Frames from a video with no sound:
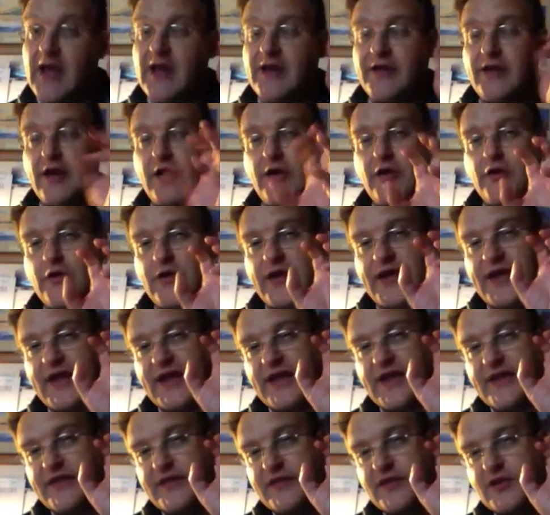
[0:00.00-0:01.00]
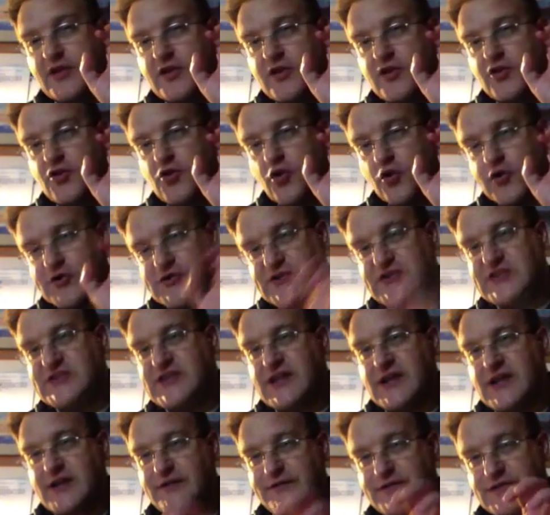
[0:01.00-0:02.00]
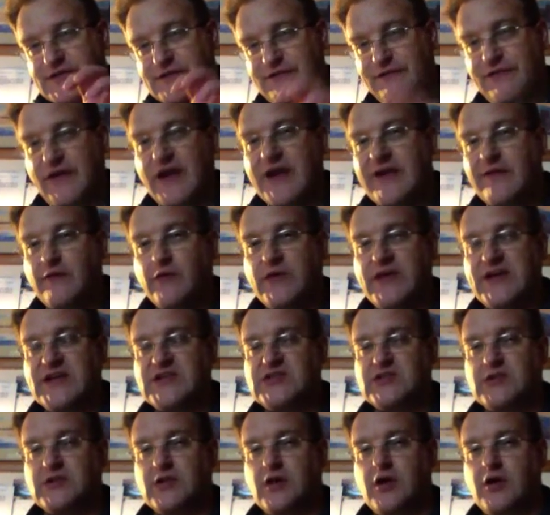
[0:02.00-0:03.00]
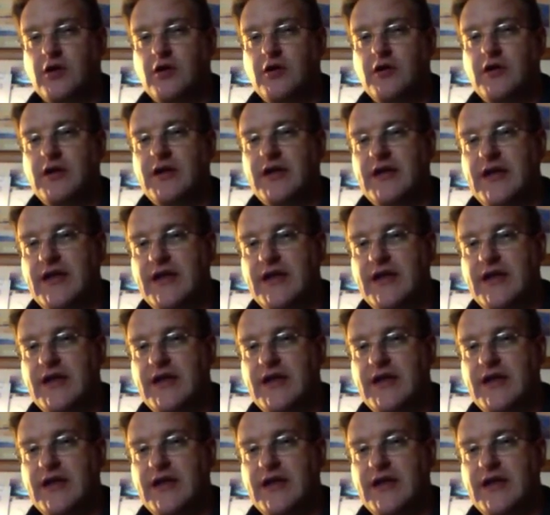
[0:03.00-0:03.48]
Now, the course itself is 5 weeks long.